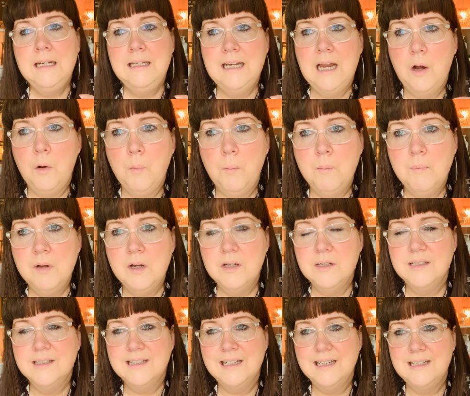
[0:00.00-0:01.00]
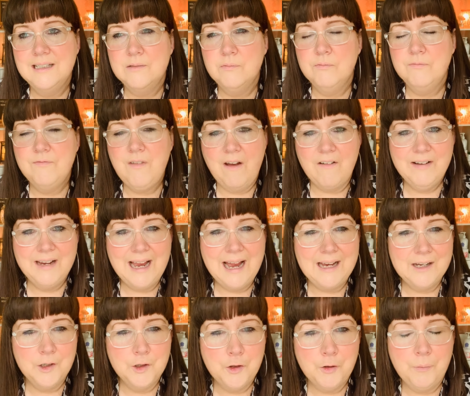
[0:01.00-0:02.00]
Now, musk is very
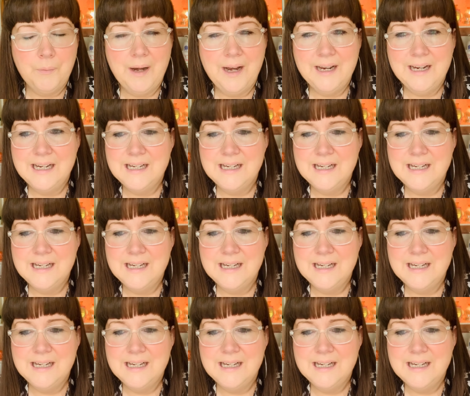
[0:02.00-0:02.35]
anchoring.